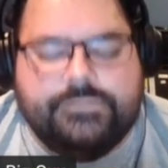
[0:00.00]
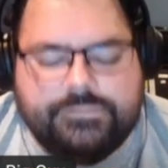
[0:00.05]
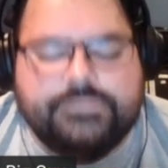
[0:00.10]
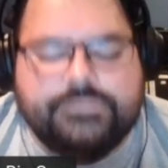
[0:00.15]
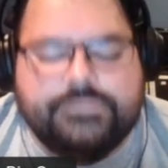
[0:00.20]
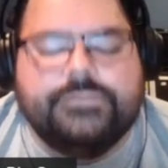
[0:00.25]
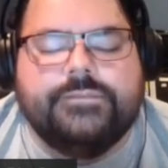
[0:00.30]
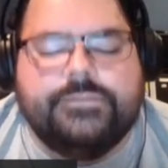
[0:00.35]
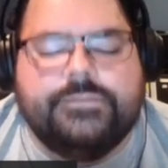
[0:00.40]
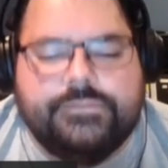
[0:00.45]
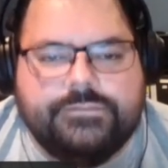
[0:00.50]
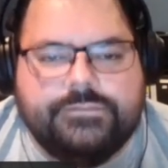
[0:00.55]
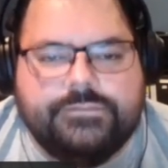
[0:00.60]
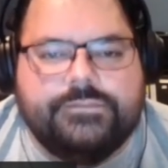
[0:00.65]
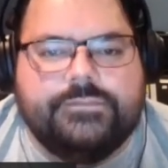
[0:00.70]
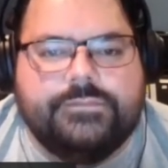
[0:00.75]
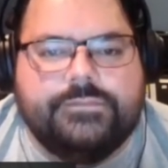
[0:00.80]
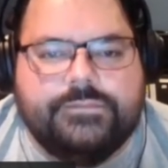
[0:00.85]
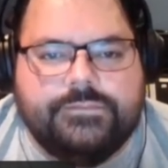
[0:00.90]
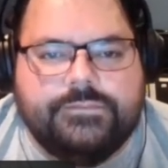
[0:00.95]

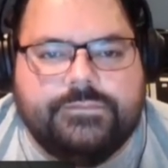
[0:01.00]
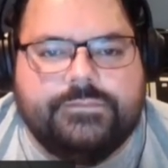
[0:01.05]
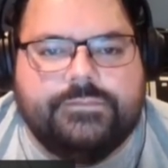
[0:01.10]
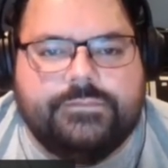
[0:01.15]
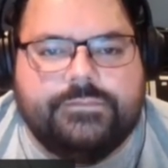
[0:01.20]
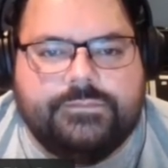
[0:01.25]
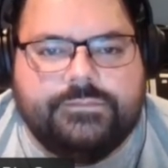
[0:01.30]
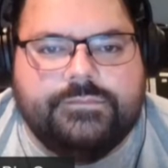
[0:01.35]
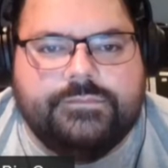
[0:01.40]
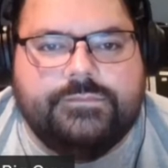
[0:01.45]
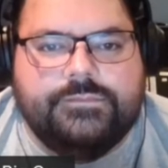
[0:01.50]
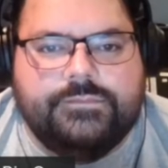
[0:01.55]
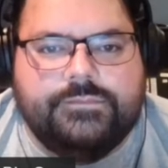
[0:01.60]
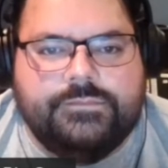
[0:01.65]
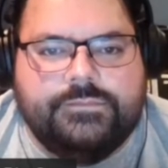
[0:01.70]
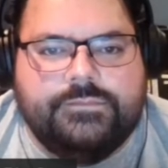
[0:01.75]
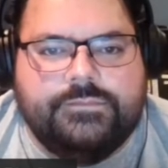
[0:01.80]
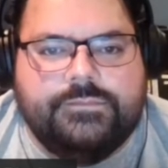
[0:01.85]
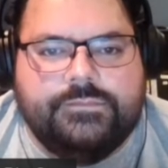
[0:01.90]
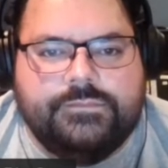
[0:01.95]

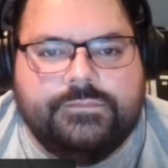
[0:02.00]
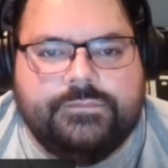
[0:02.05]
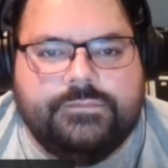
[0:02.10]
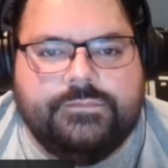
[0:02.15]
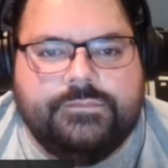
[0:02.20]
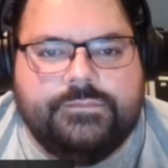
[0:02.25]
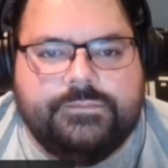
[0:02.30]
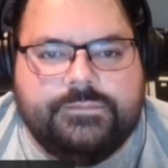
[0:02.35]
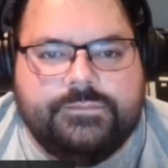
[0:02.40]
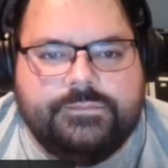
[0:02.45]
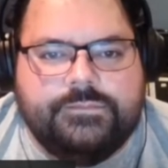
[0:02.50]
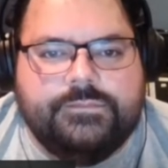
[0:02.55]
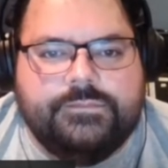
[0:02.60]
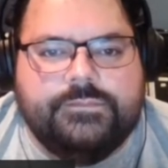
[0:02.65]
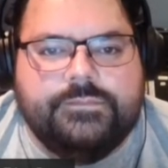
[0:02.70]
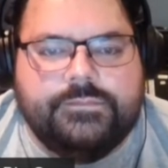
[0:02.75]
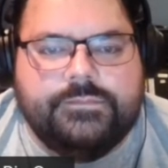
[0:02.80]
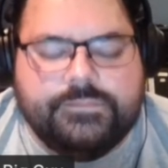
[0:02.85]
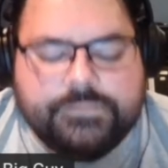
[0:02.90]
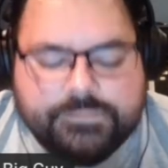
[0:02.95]

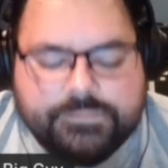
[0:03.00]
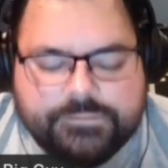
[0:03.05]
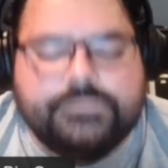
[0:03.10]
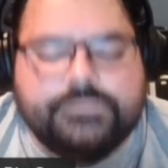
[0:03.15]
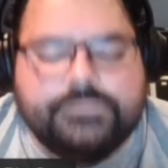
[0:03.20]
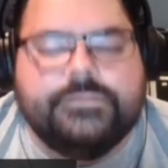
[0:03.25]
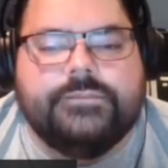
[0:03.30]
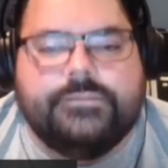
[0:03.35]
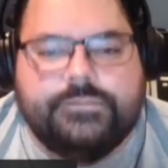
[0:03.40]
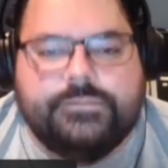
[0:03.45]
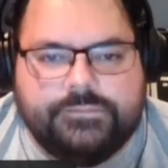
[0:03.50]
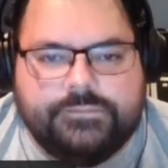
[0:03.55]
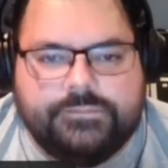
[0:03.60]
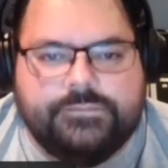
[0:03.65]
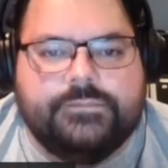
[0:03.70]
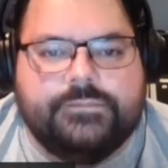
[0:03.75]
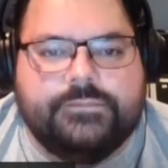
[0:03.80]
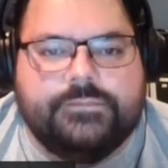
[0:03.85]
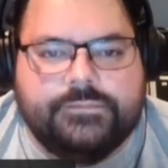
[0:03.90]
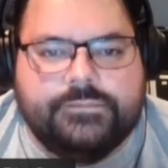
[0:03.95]

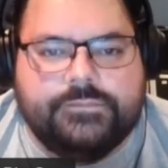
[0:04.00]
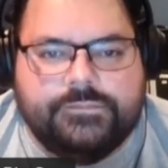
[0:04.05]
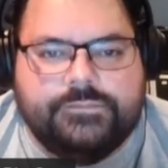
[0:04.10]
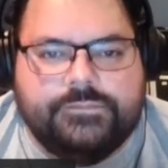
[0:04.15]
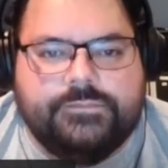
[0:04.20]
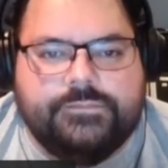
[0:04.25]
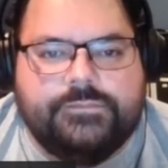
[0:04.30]
No words are spoken by the person on screen.